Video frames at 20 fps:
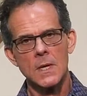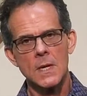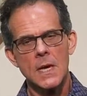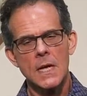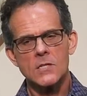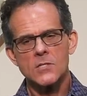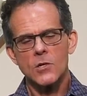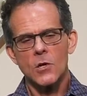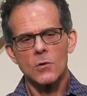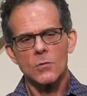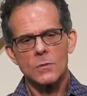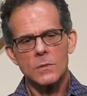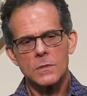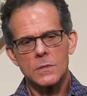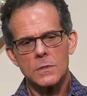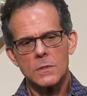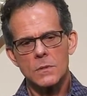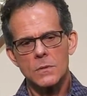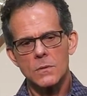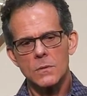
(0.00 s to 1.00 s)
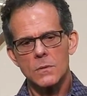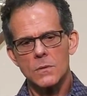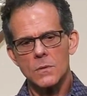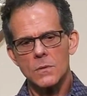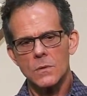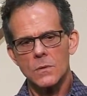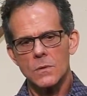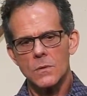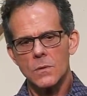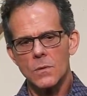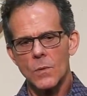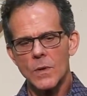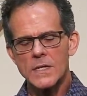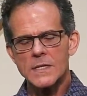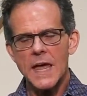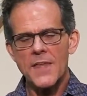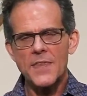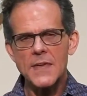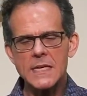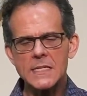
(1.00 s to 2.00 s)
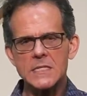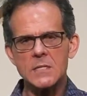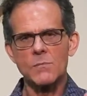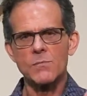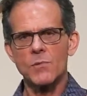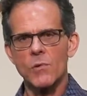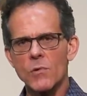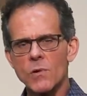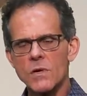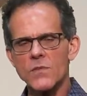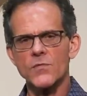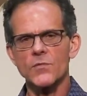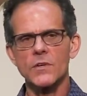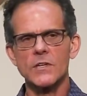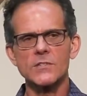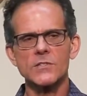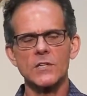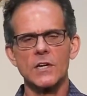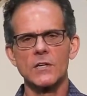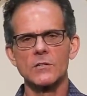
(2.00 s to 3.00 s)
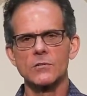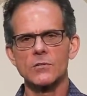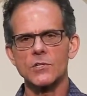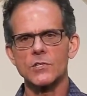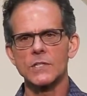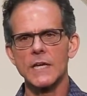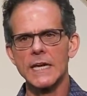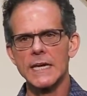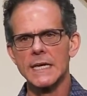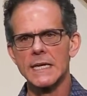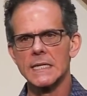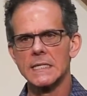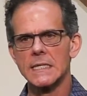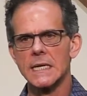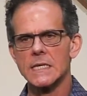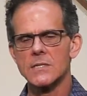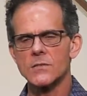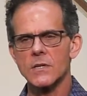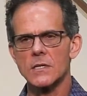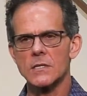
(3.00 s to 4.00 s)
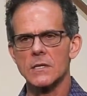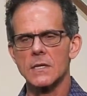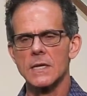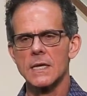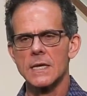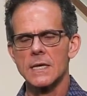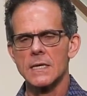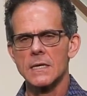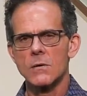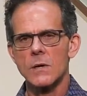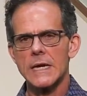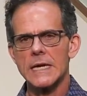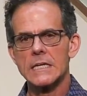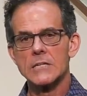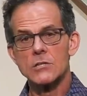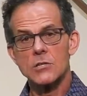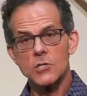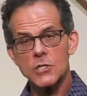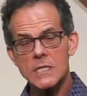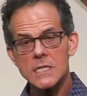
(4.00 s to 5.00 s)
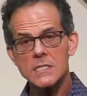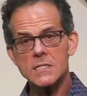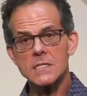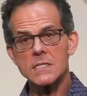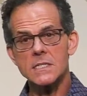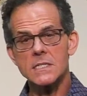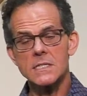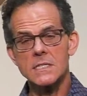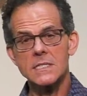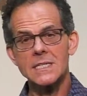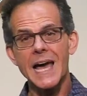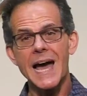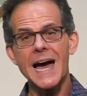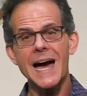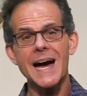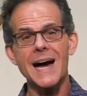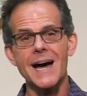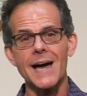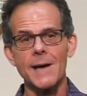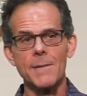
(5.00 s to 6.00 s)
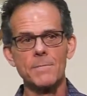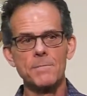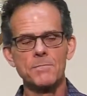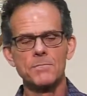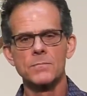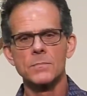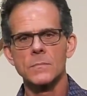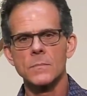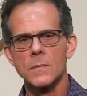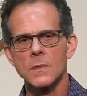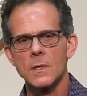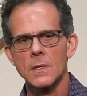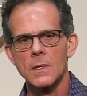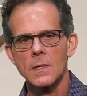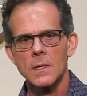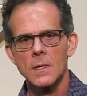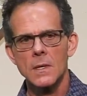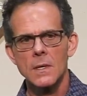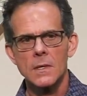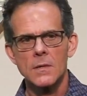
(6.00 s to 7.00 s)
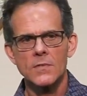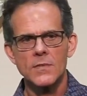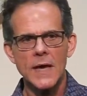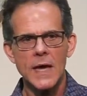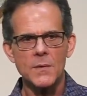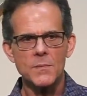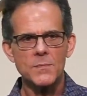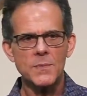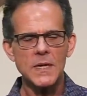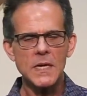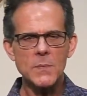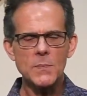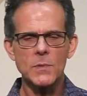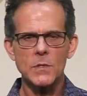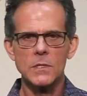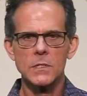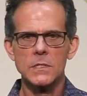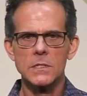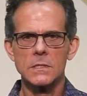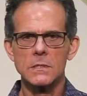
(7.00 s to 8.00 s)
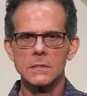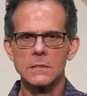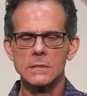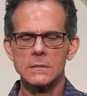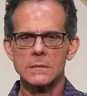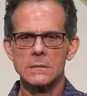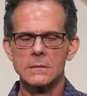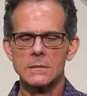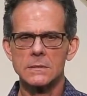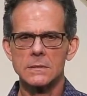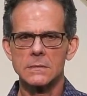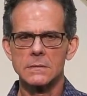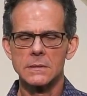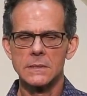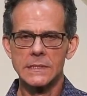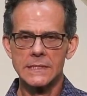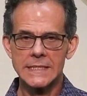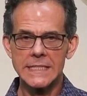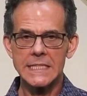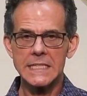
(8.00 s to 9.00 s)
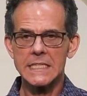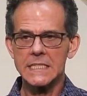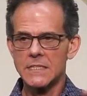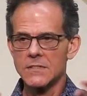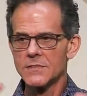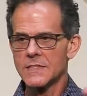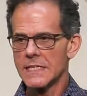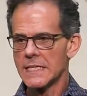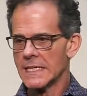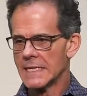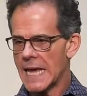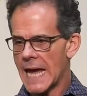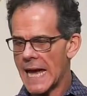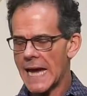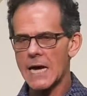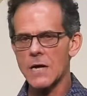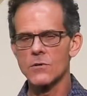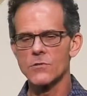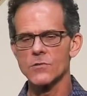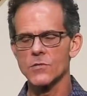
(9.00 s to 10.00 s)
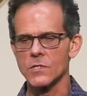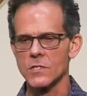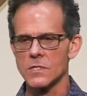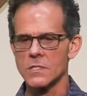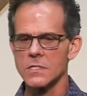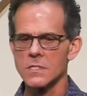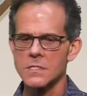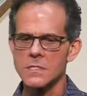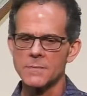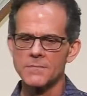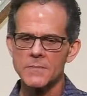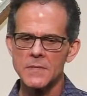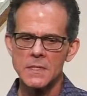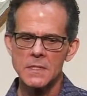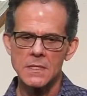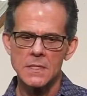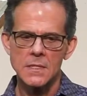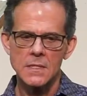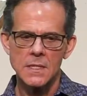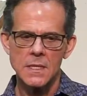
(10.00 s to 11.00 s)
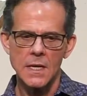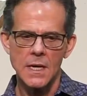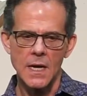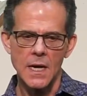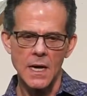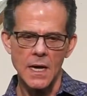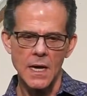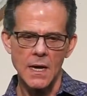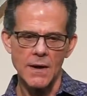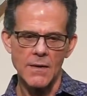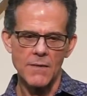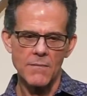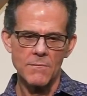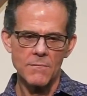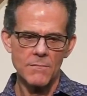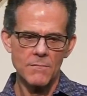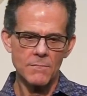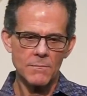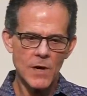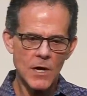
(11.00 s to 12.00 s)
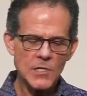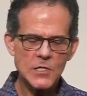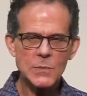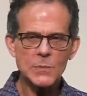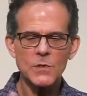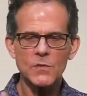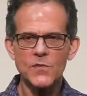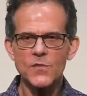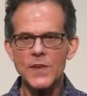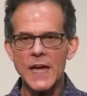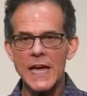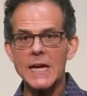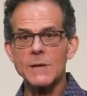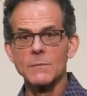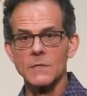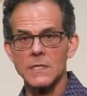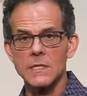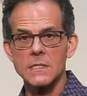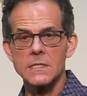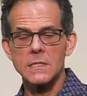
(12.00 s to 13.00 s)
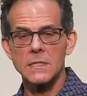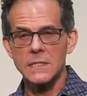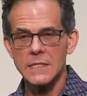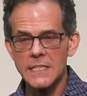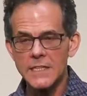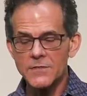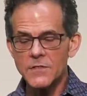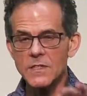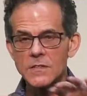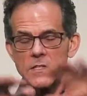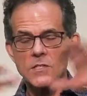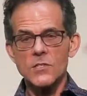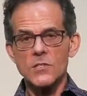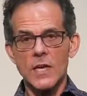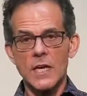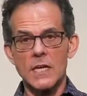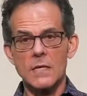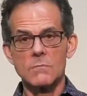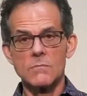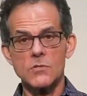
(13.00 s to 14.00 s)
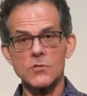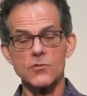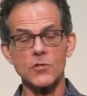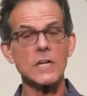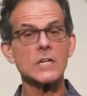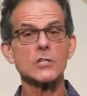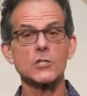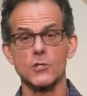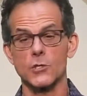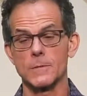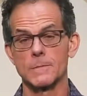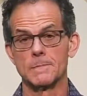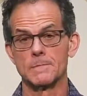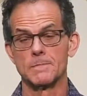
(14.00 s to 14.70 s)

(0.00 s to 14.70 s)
And so what I think is important for us to understand is that in Jesus' time, that people lived in houses, multiple families lived in the same structure.